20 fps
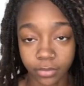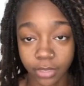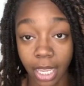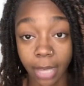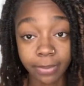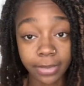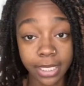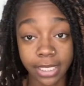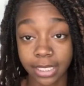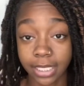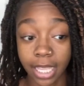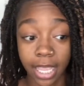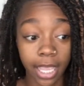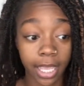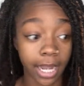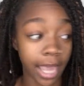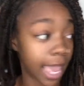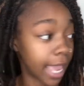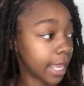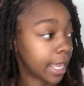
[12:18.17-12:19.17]
I'm just
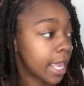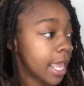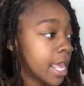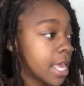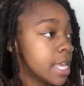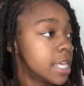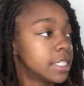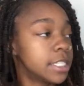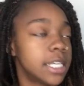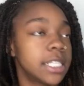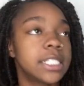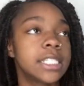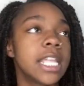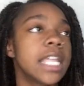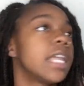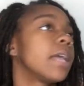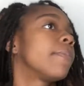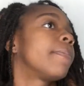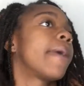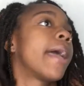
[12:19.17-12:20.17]
saying, like, just
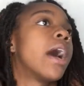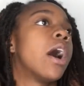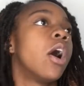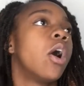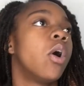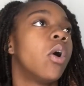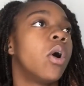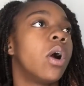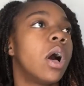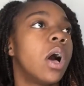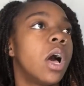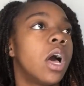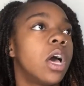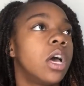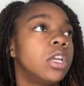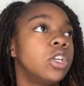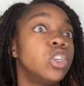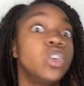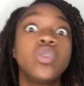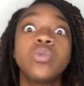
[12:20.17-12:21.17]
think about
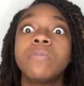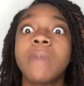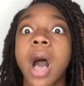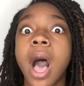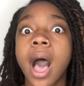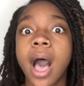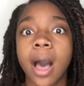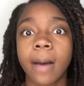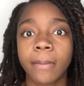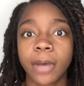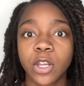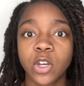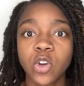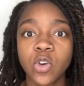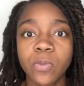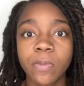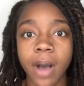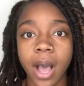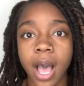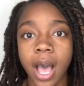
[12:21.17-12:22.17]
a new
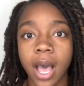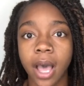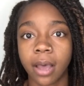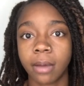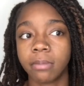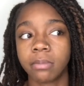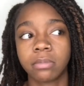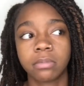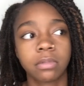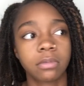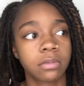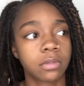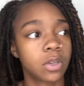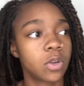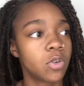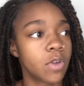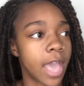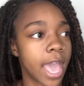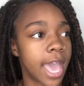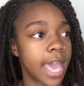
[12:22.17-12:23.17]
mom
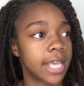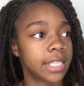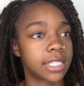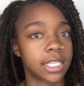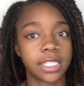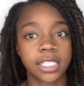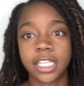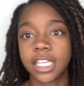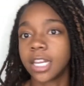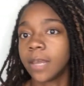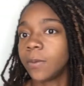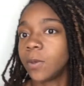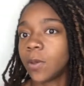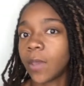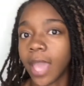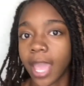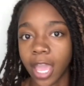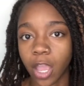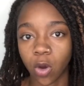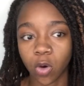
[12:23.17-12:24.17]
who has a
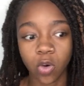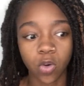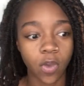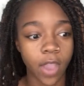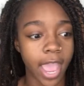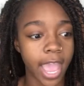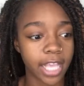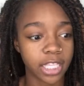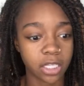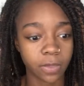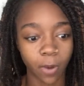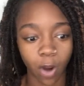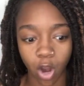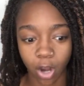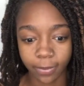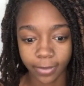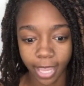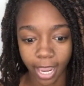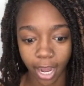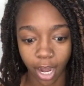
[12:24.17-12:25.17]
TWA or who has
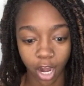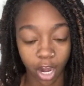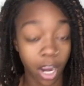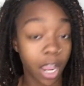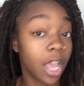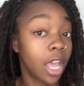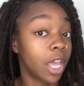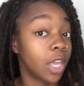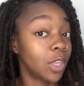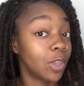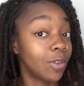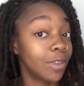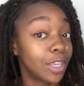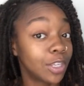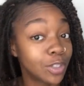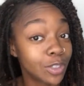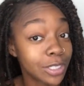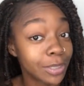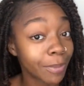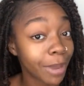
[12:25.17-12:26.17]
permed hair.
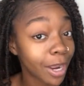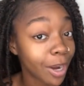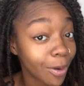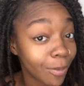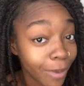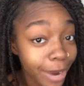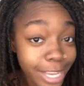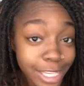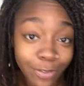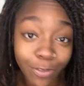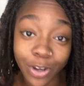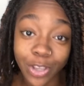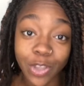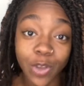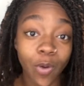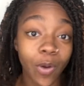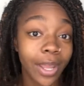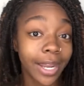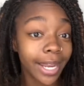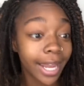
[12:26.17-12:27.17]
Give you some micro braids for you
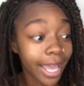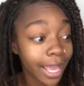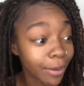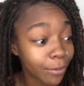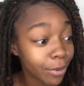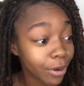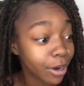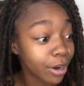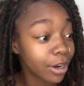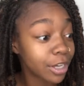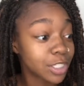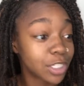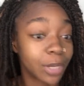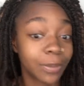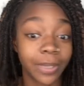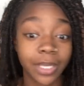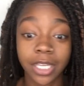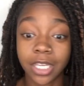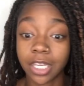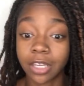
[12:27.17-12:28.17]
go in labor. It's gonna
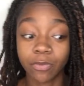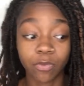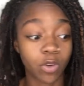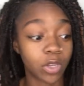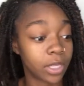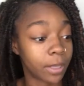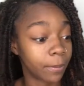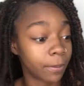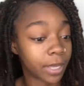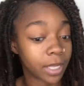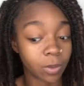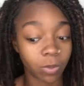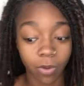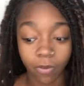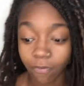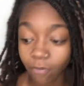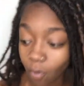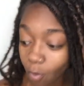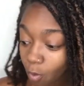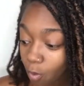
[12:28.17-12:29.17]
be good for the month
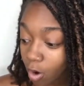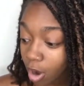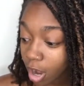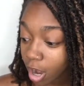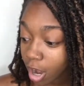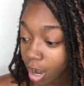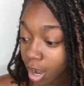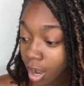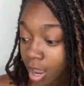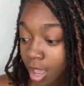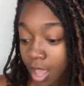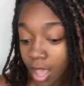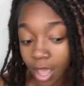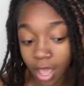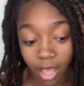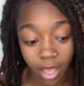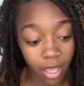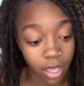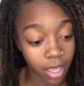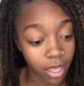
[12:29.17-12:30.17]
before,
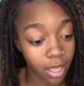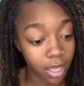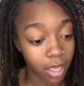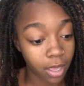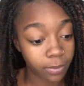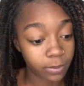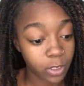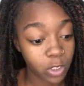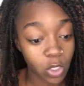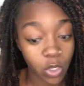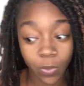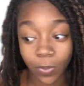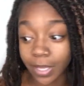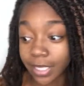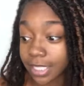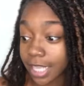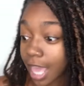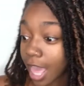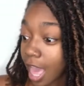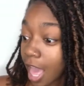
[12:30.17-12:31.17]
2
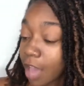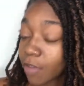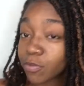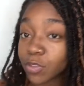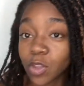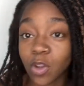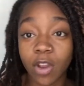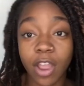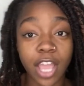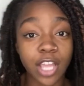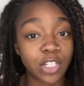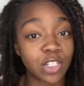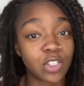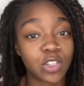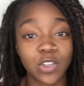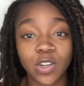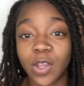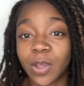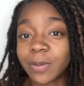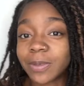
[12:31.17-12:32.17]
months after, as
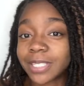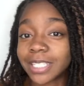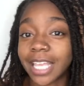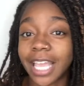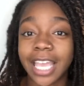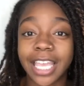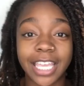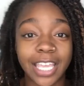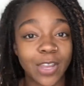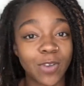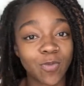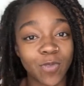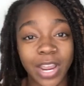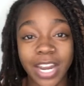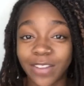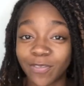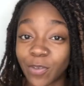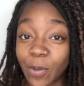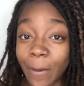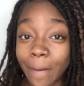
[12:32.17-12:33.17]
you know what I'm saying, getting
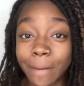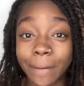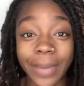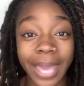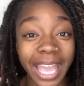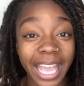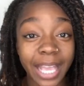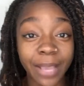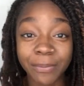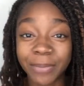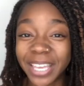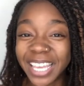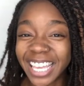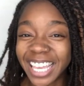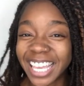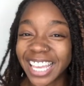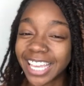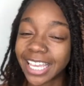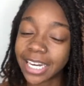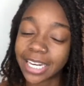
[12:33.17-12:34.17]
ready for
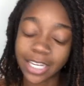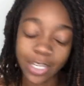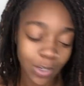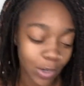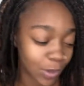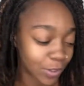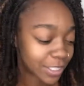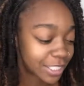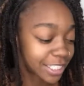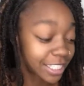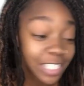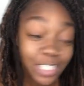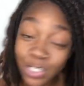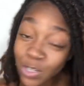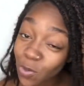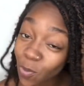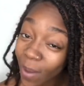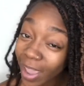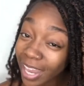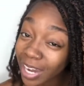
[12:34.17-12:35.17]
baby and getting, you know,
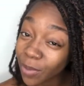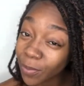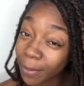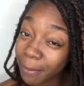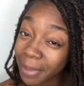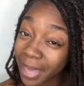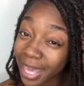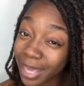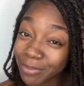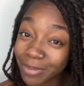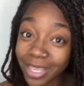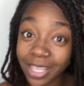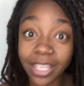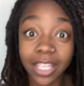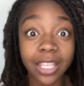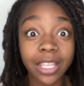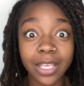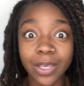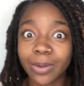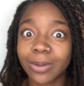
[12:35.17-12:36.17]
situated with baby.
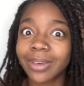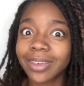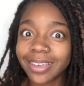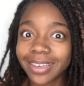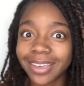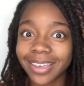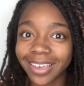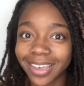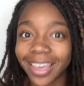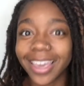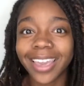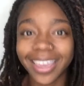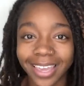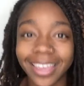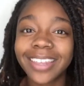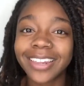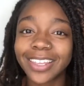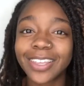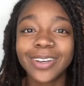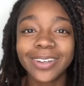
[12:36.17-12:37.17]
You're
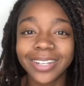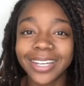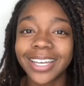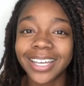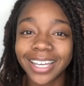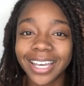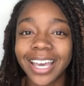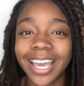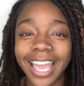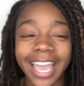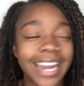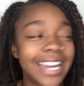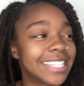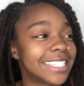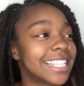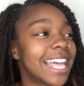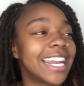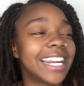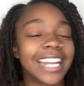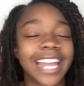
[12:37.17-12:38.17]
good, and
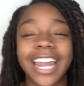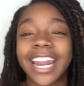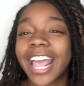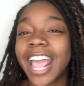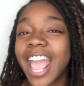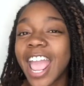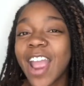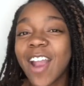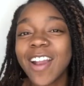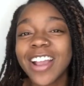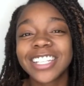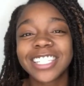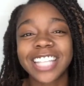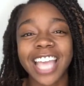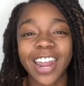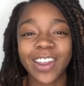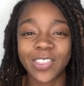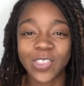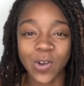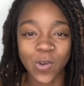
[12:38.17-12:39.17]
it's not a lot of hair, it's
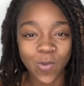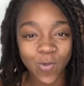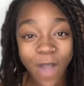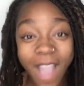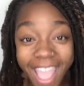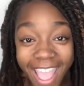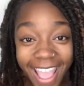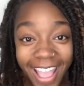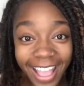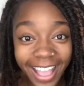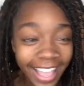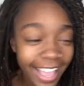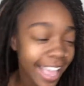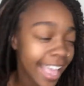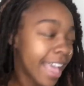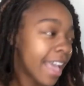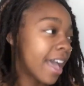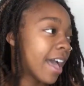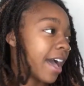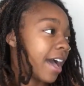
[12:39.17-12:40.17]
out of the way.
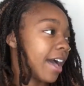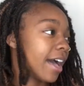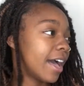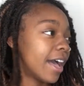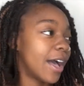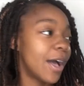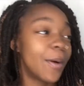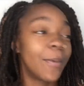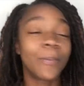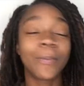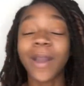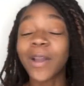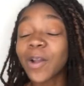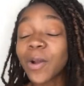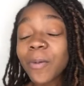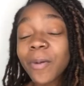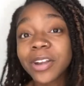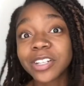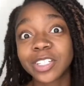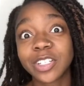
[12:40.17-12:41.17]
Micro
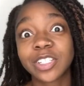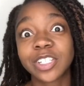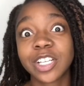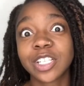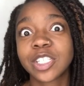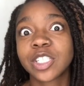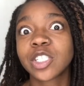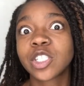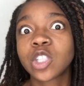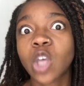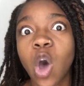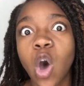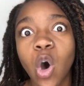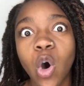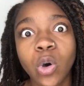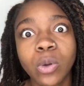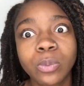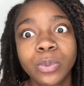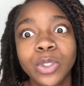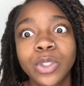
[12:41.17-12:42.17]
braids are just
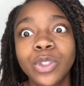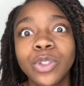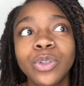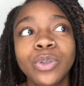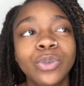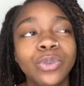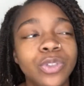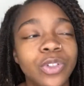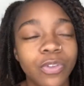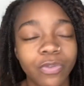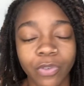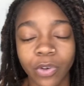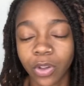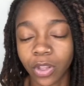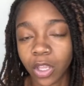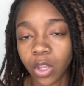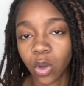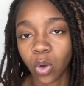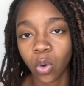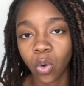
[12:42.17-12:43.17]
so beautiful
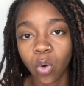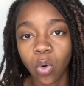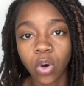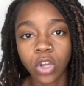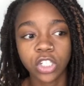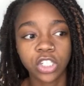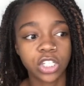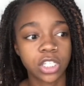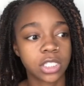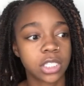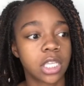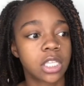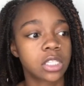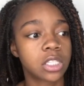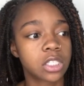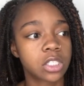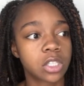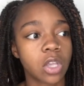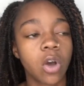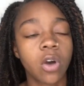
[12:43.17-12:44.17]
and gorgeous and
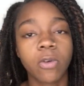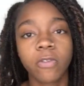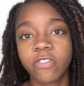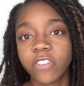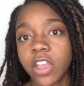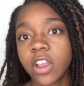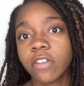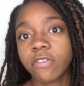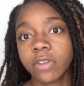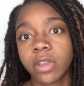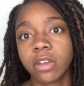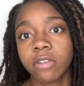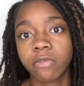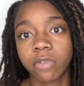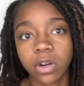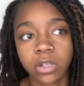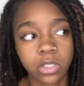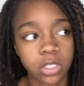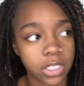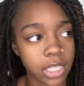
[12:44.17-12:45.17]
so very, very
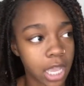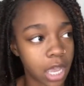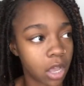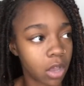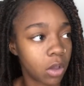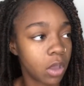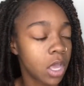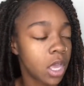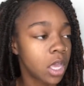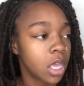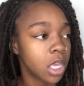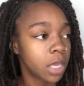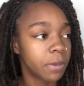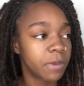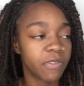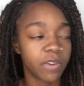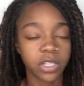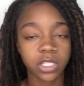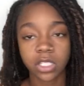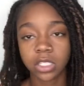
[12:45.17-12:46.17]
versatile. Be
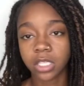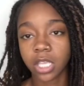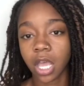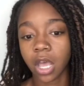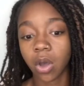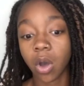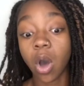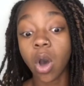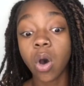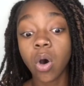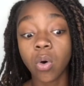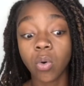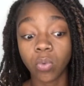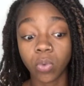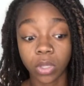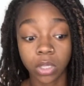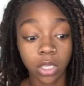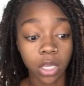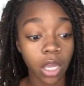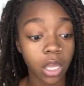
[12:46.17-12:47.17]
versatile,
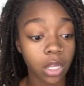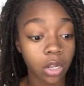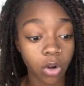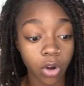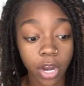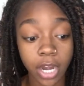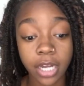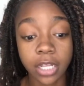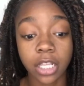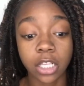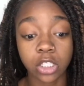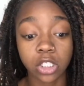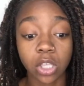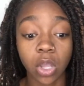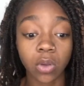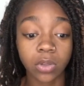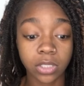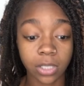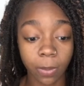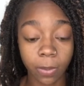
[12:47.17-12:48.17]
with color or anything.
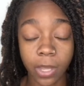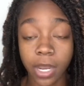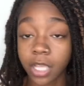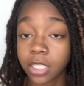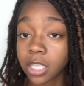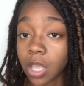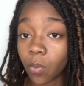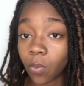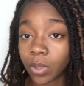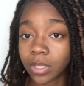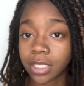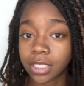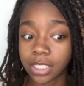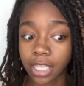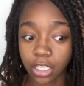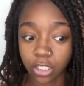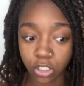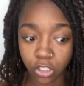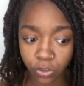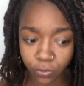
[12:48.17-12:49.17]
So something else I wanted to
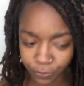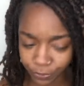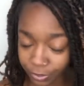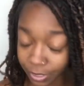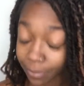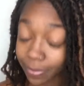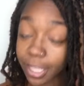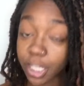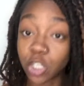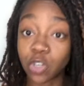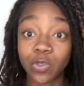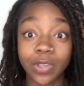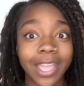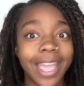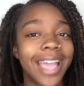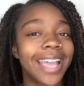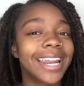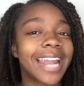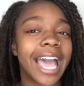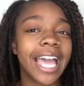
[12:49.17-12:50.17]
say too, something that you
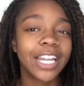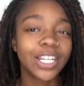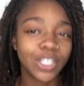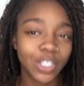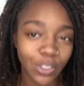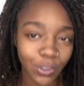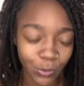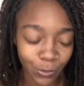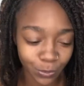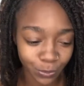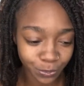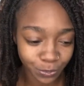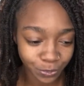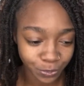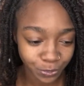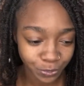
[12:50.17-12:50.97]
cannot do.